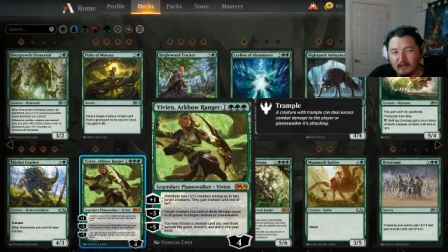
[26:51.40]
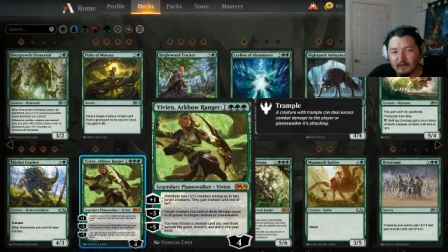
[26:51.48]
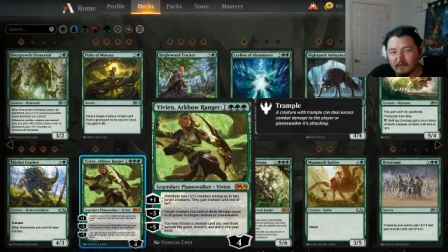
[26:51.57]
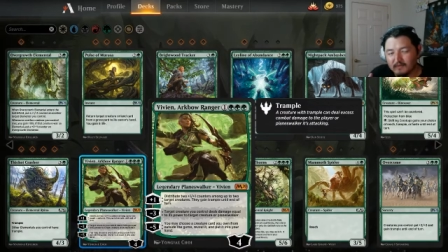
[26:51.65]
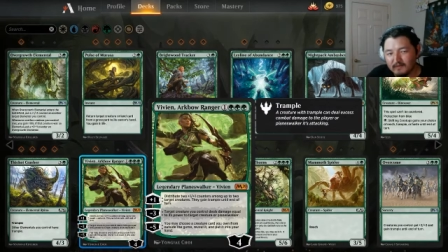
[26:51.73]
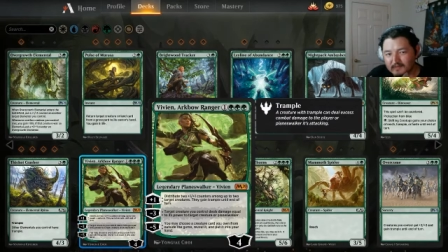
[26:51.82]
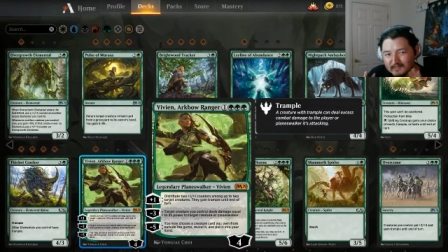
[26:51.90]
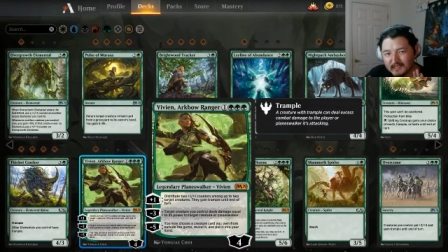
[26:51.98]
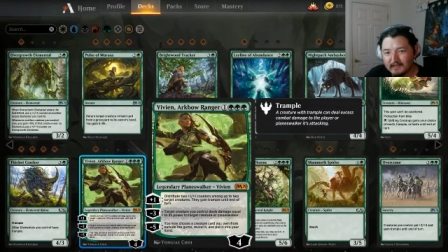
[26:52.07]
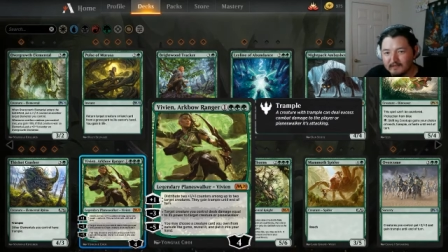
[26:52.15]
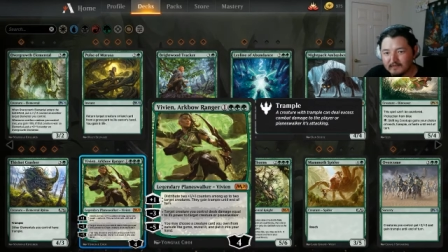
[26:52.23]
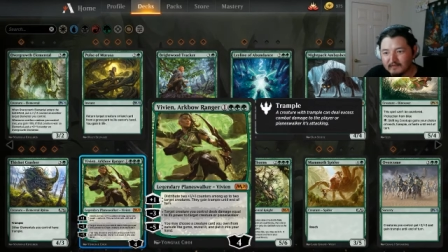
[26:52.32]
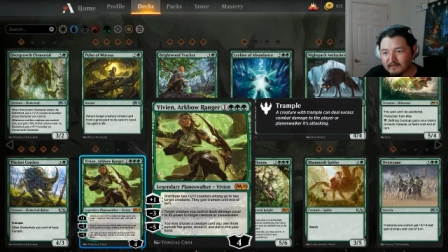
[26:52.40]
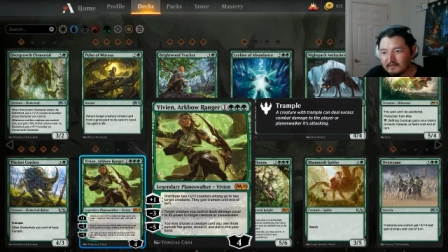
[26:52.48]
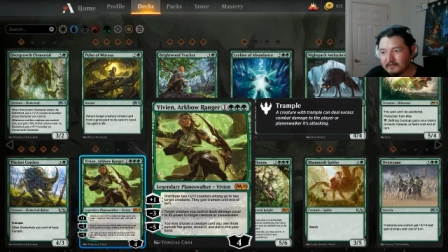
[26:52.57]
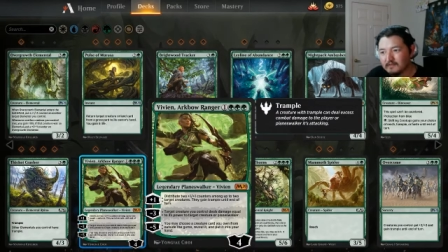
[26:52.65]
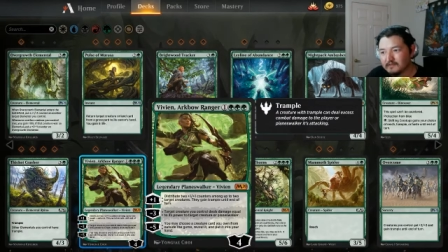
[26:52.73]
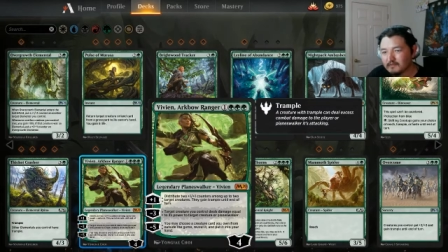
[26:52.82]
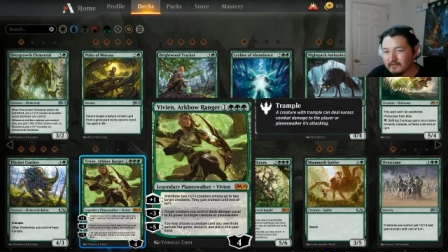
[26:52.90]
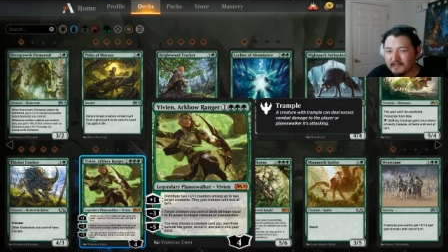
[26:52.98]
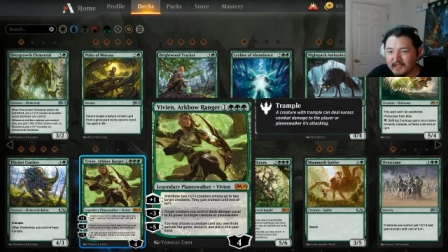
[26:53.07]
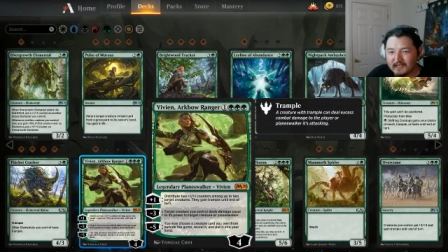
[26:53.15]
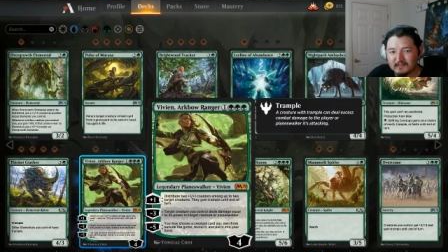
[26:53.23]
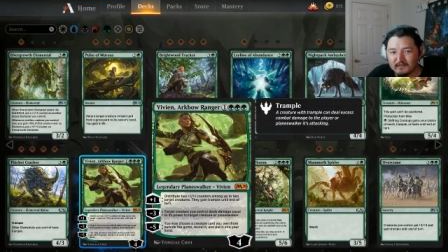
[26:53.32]
with the intent, because Arena
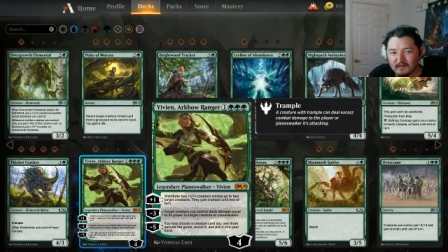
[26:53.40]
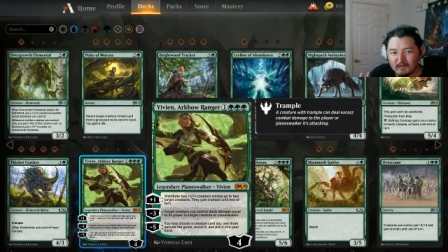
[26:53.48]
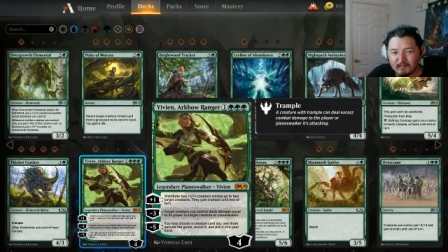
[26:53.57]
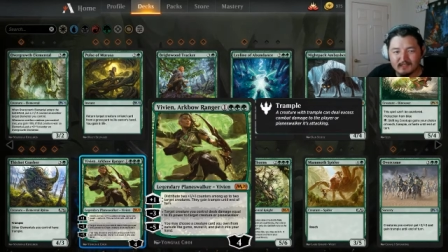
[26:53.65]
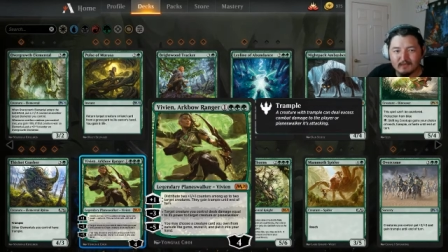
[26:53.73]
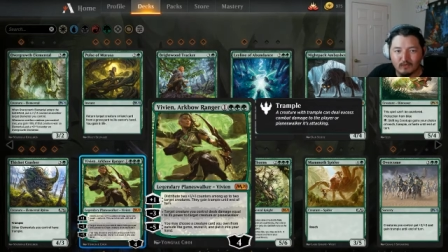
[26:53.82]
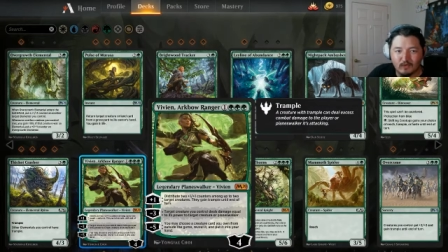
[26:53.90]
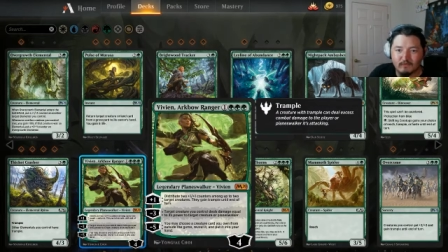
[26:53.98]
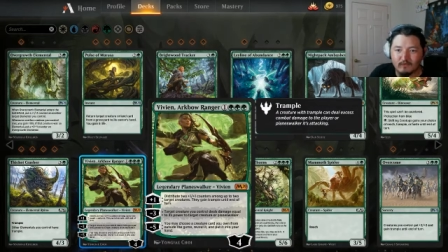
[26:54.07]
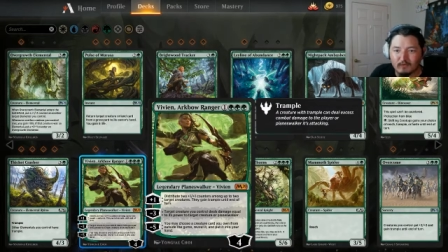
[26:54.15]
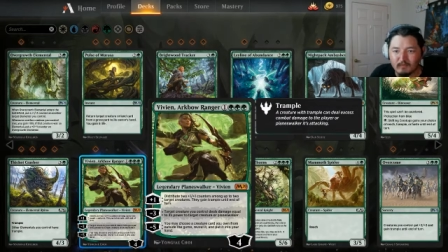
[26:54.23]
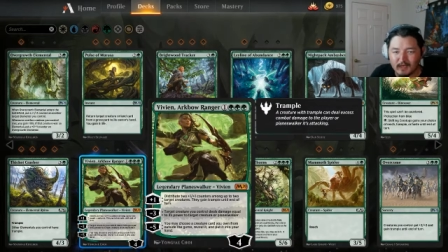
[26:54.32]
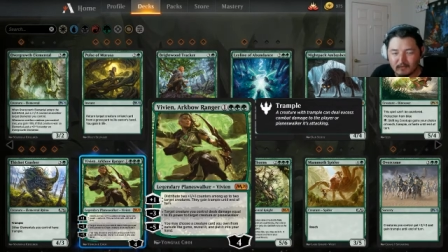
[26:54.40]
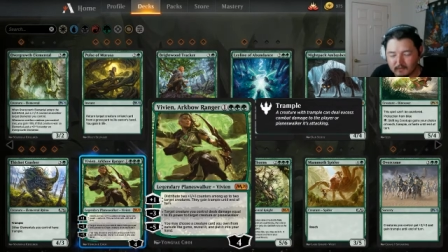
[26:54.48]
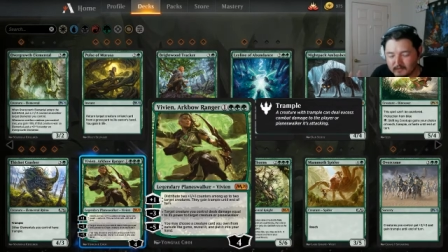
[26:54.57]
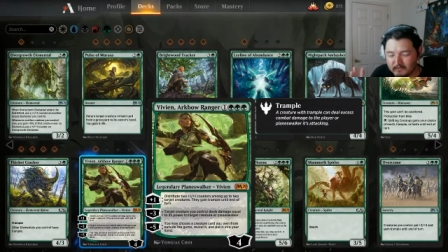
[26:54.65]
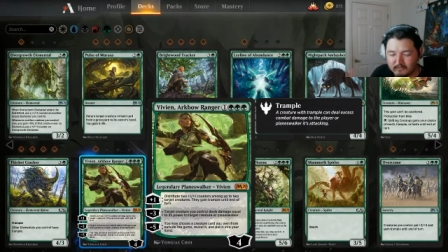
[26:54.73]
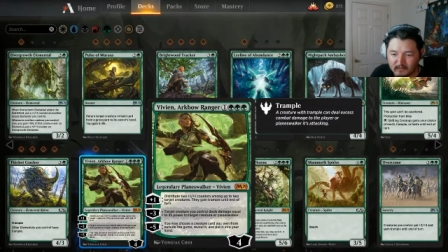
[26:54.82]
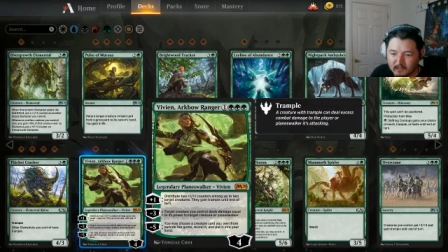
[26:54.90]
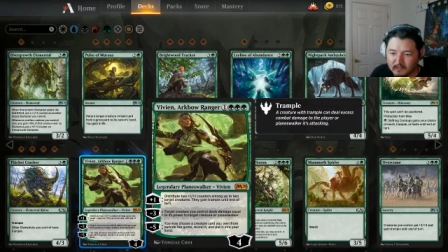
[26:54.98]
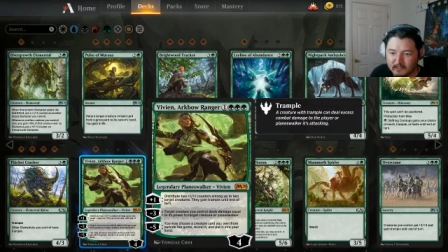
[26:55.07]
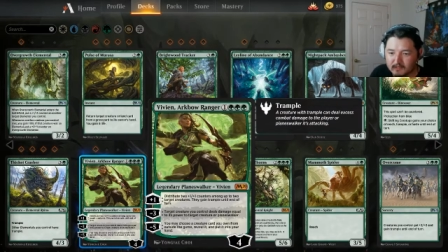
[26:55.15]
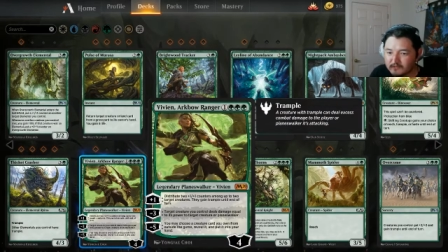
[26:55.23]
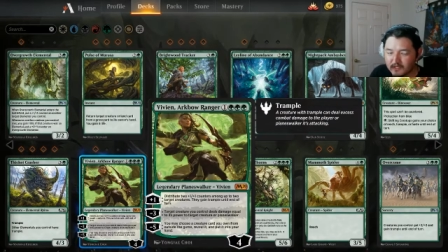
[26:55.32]
has a best of 1 format, which
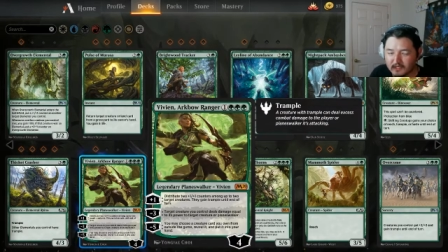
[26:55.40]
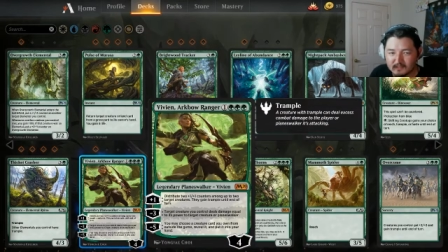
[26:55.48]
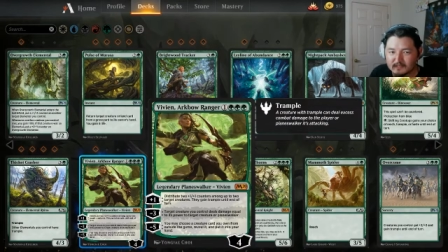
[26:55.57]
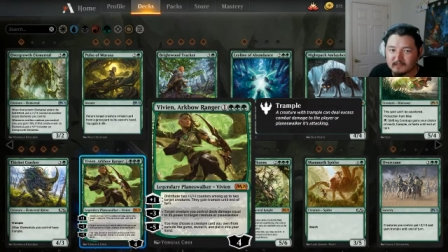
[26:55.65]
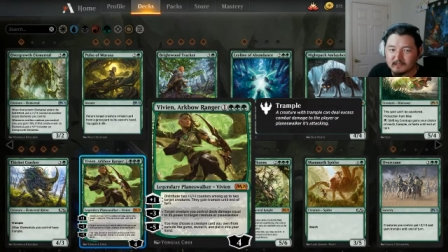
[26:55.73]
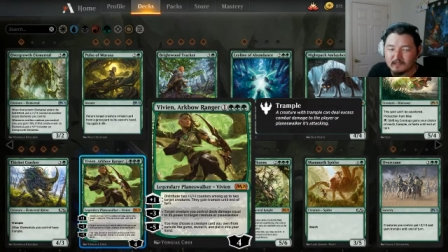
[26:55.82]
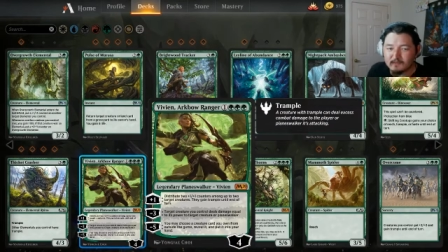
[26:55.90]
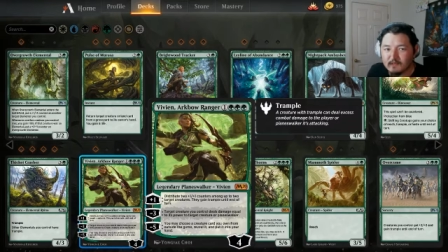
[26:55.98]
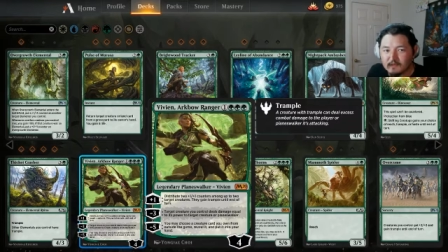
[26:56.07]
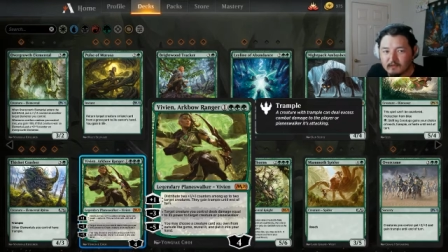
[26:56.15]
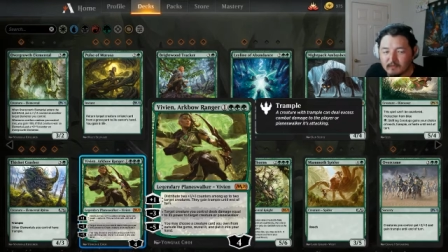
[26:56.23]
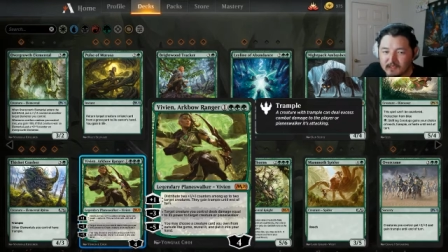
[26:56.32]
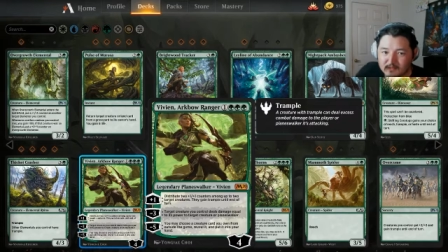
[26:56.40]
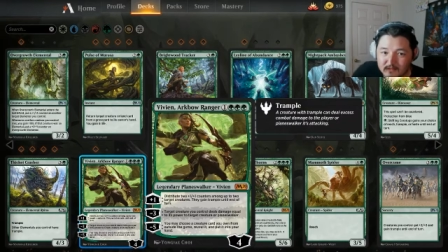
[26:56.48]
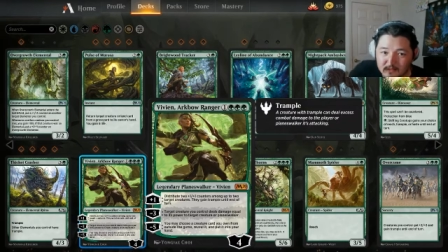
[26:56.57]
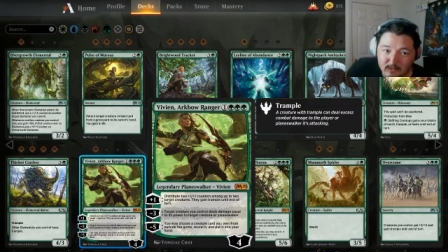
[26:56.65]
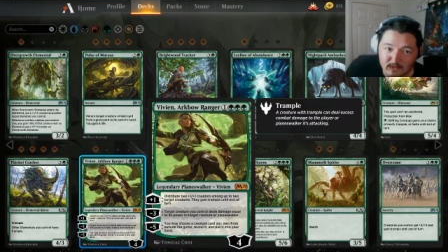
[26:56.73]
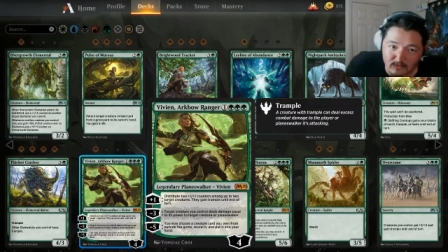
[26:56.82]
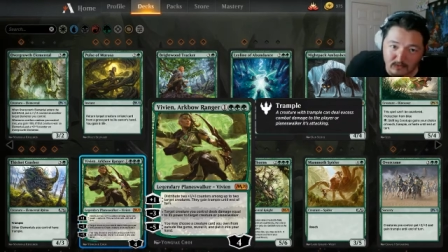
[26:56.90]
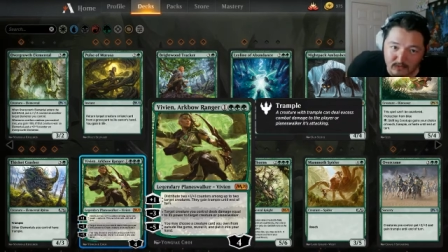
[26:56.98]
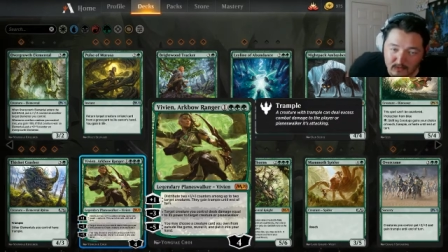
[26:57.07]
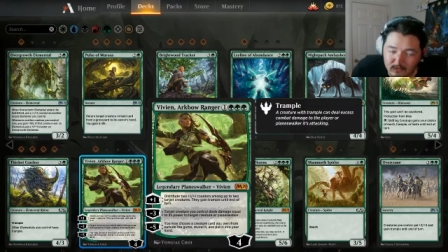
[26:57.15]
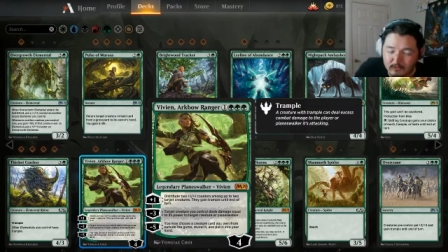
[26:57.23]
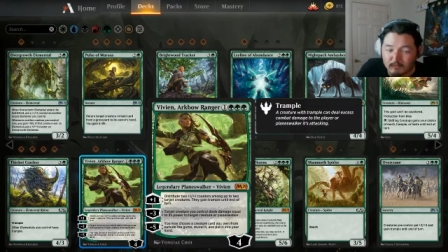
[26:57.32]
Ali Eldrazi and some of the other mainstreamers will
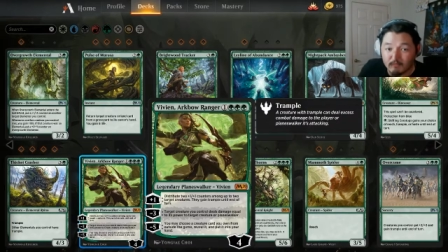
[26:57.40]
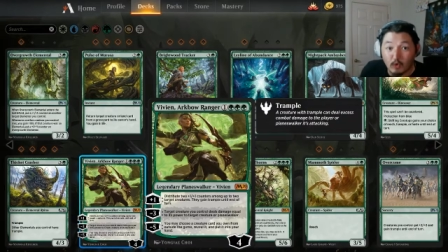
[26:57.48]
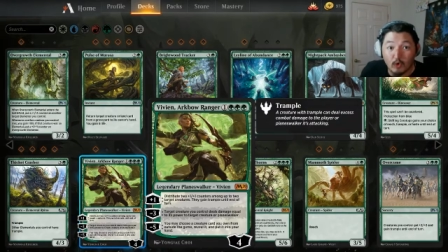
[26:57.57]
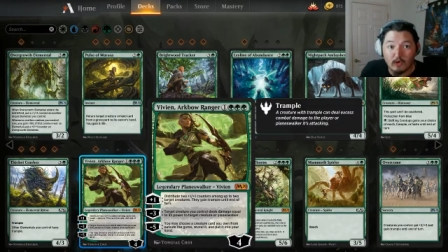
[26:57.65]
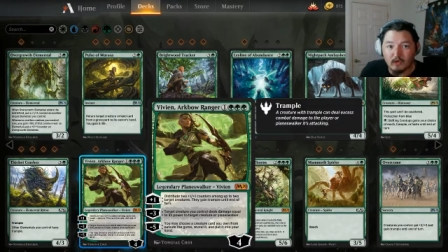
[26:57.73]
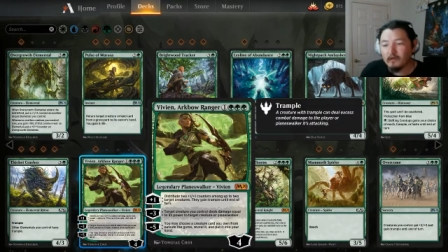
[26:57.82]
do more.